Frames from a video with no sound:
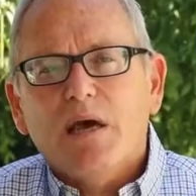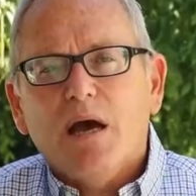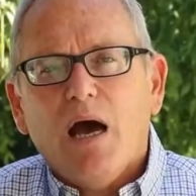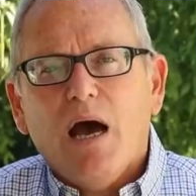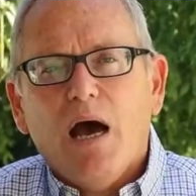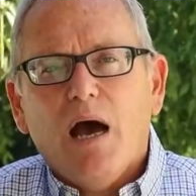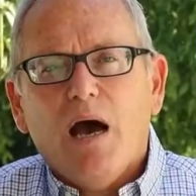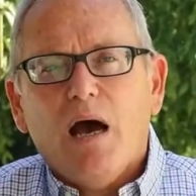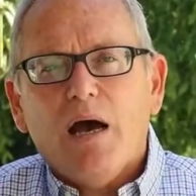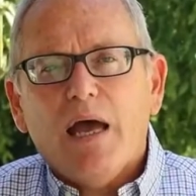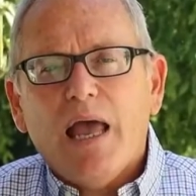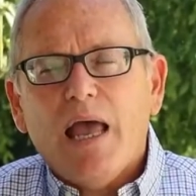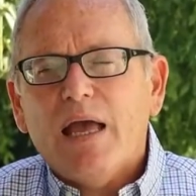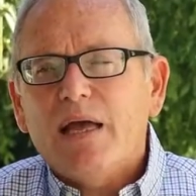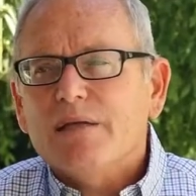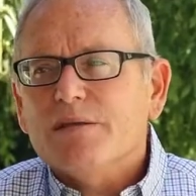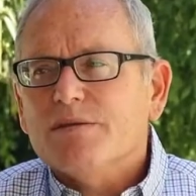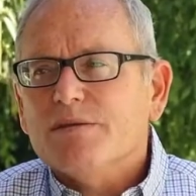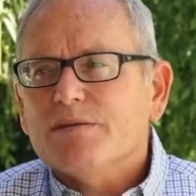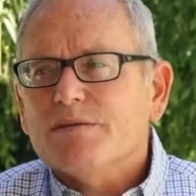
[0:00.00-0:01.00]

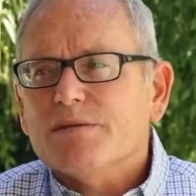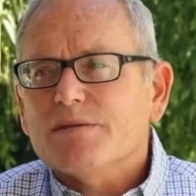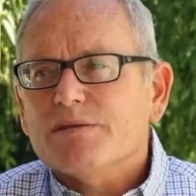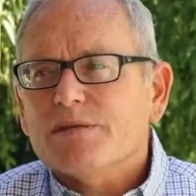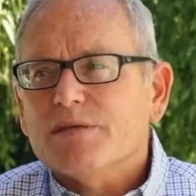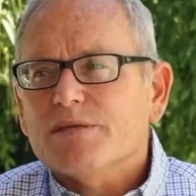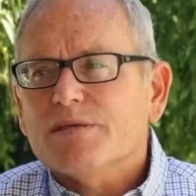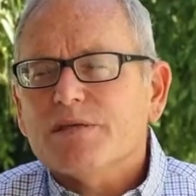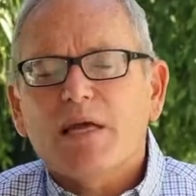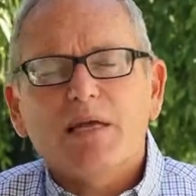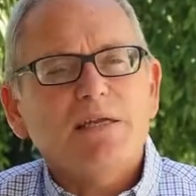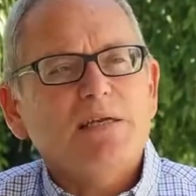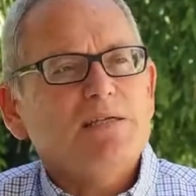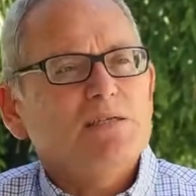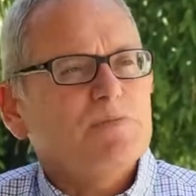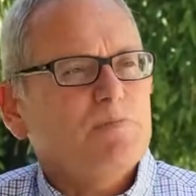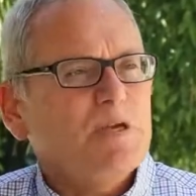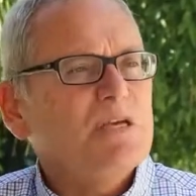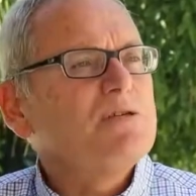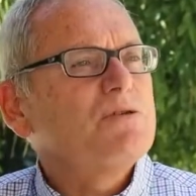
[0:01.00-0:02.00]
And since then, he
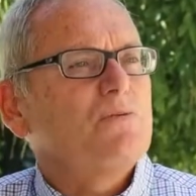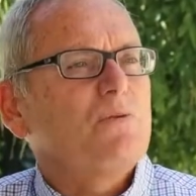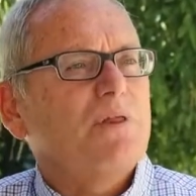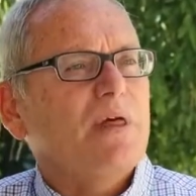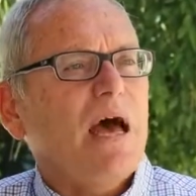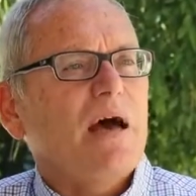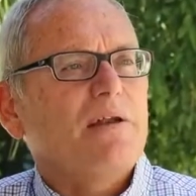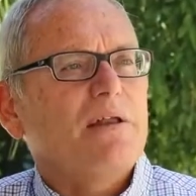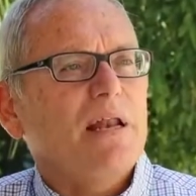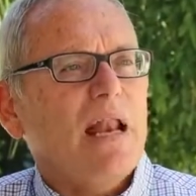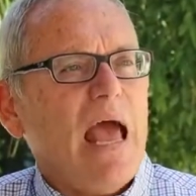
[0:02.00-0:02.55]
speaks without an